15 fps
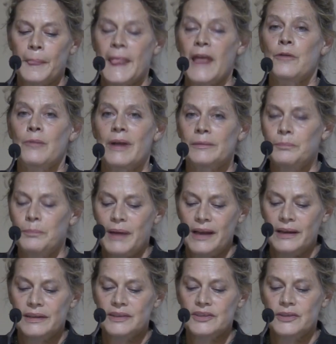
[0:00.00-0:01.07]
I run
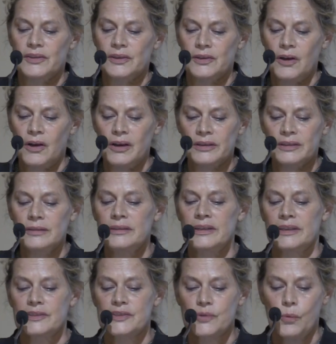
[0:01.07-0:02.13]
back into the garden
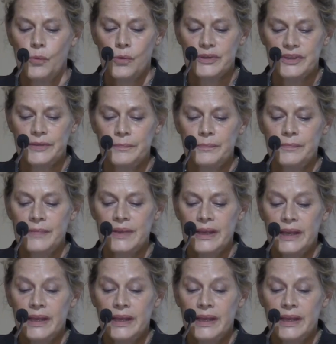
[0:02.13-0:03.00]
and it's autumn,